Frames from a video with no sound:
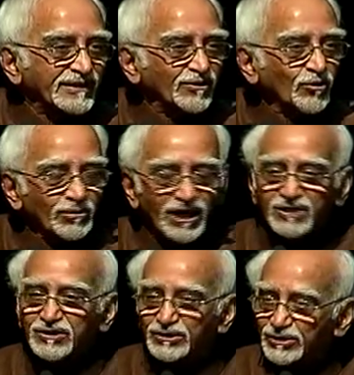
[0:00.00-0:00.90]

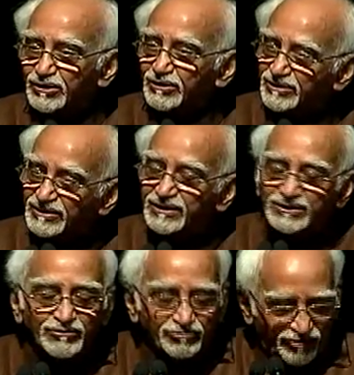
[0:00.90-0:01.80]
Globalization
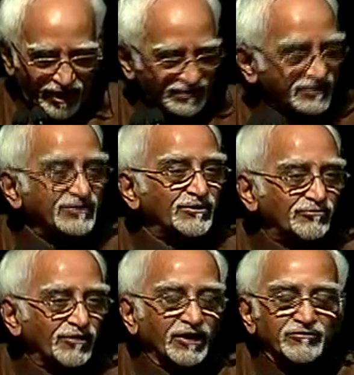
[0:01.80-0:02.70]
is a fact
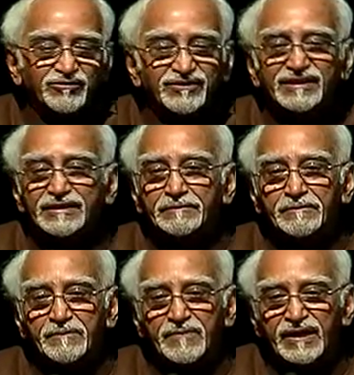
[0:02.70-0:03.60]
of life.
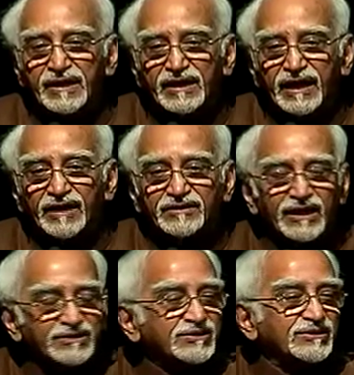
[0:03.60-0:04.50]
And
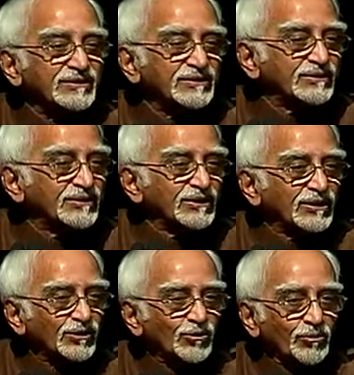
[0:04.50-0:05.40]
yet,
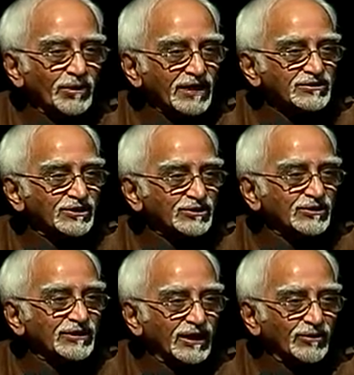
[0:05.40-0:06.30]

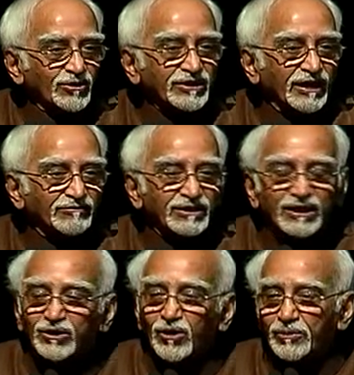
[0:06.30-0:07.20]
globalization cannot have an
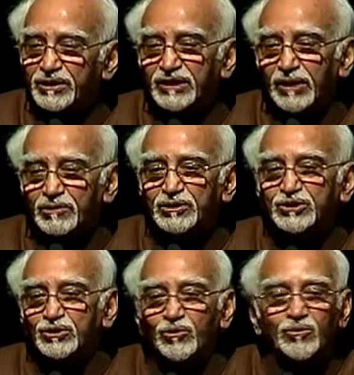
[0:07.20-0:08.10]
economic
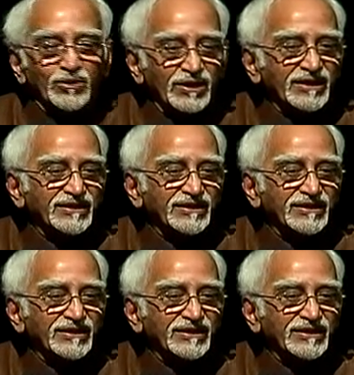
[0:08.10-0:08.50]
dimension only.